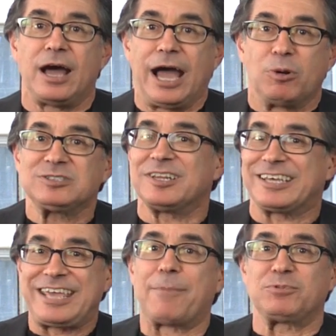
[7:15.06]
I wasn't the
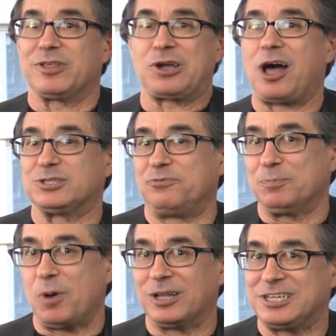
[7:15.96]
captain of the college
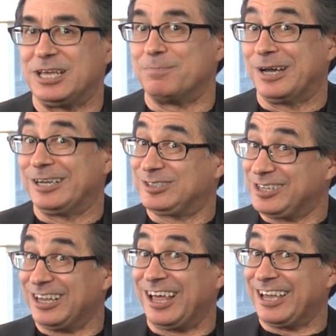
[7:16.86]
football team, but
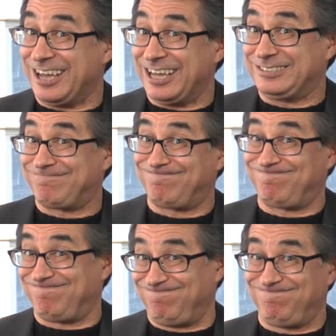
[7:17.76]
still I got
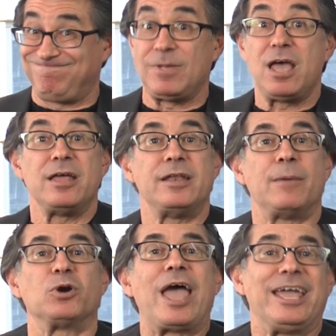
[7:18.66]

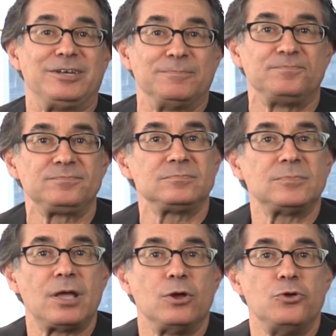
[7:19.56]
number eight.
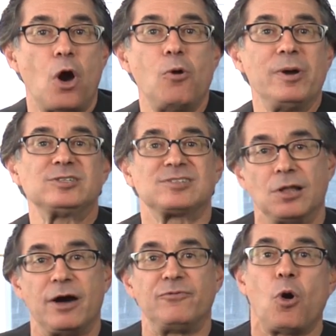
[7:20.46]
Know when it's
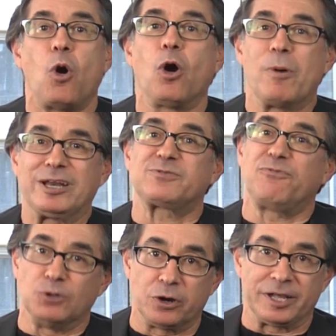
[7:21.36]
love or when it's
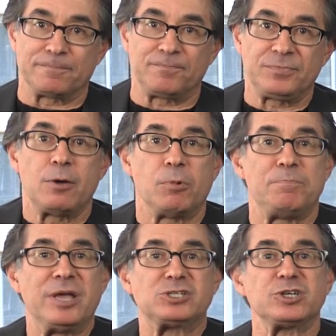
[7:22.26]
flirting. When
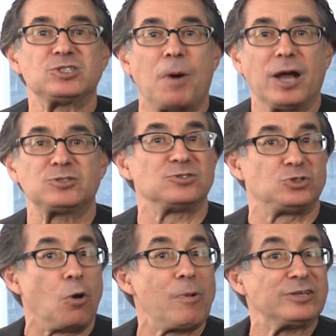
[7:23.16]
pitching sponsors,
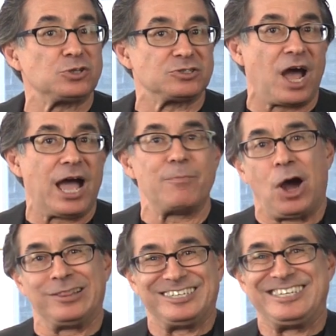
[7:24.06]
don't waste your time
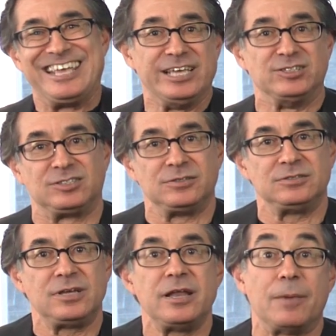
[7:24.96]
on the tees.
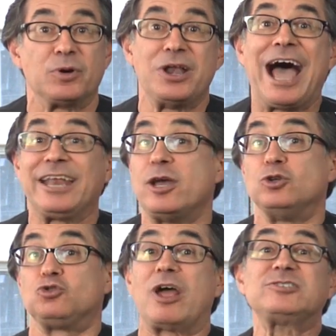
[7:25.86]
Number nine,
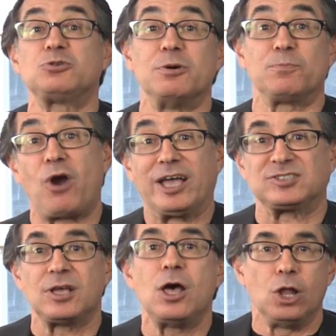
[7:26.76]
dress to
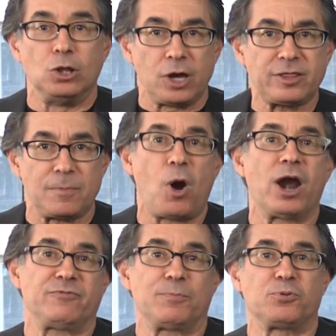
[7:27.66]
impress. Look the
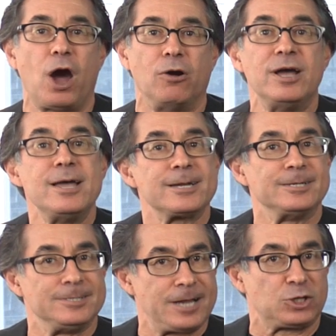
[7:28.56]
part of a pro.
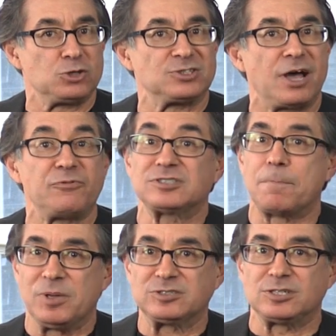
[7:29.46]
Conduct yourself as a
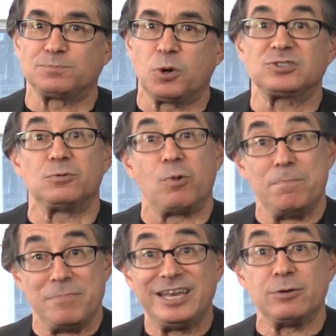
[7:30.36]
business person
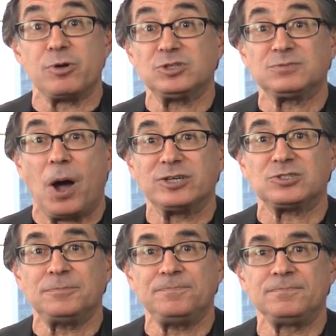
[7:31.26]
when meeting with a
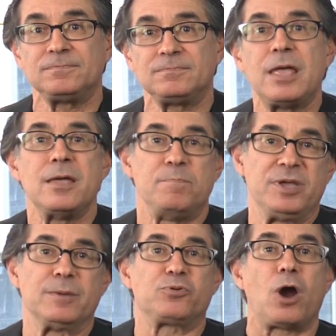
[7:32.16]
sponsor.
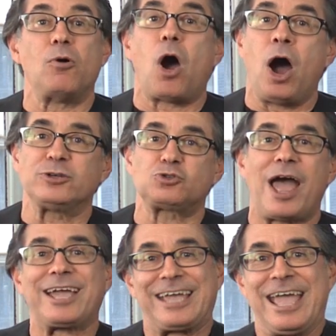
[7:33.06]
Be a pro on
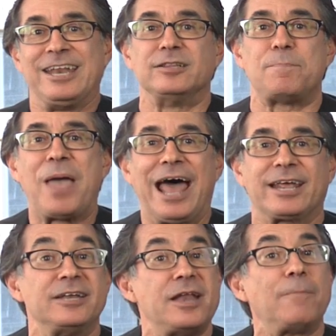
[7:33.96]
track and in the
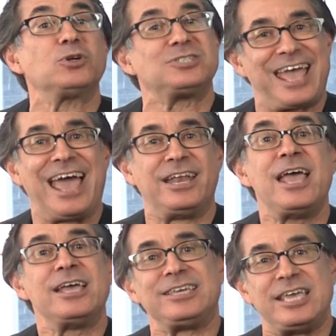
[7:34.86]
paddock. And number 10,
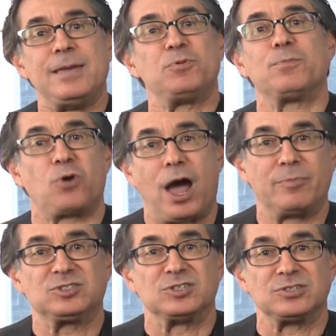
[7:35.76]
keep your
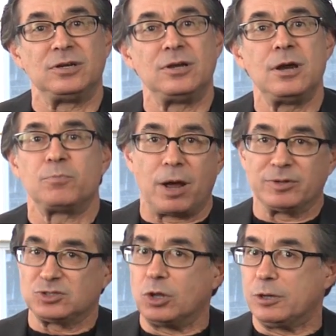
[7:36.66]
promises.
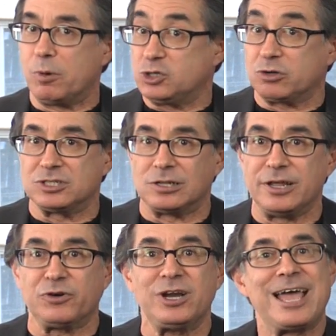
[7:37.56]
Promise only what you can
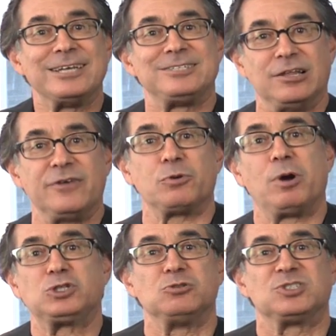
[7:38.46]
deliver, deliver
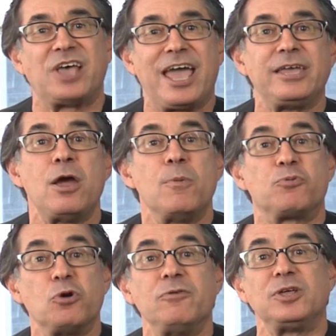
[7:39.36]
what you say,
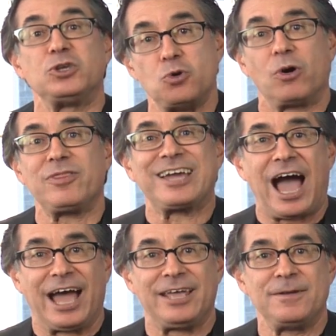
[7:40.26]
prove that you're the
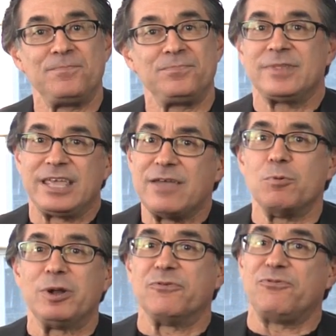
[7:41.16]
guy.
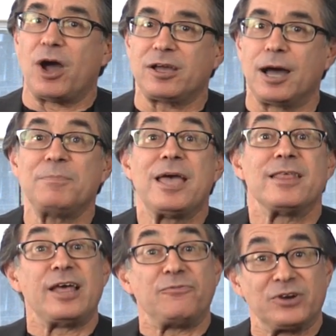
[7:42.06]
Even when you fuck up,
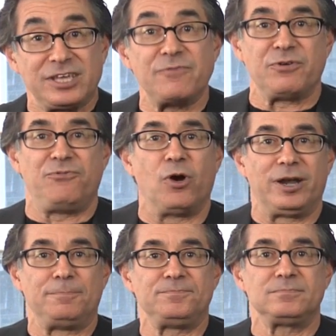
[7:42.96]
they'll forgive you for
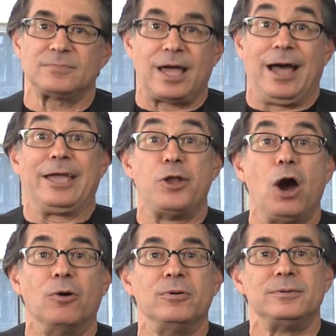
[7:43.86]
it. I
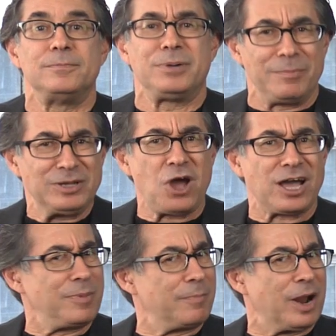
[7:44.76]
know. But am I
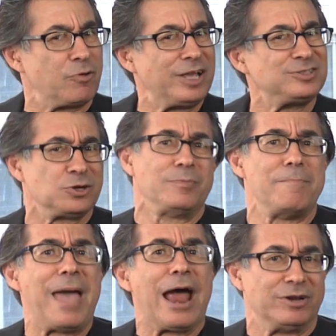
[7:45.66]
talking about my racing or my
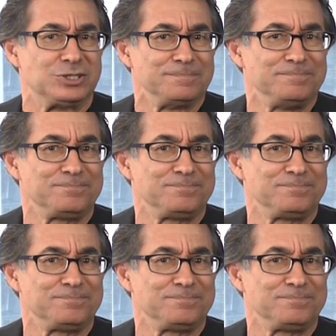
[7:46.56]
marriage?